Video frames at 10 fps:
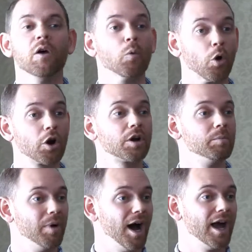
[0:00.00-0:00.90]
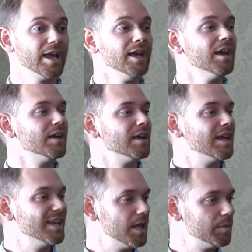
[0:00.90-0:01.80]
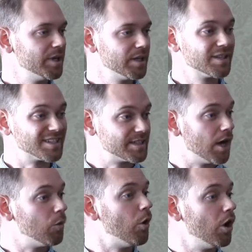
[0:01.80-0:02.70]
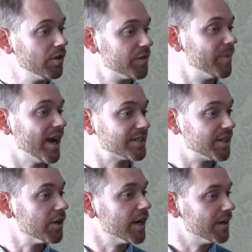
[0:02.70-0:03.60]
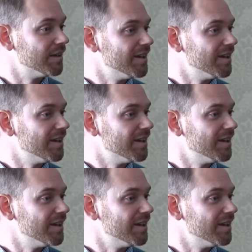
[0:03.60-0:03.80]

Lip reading: work by inhibiting the cell wall of the bacteria.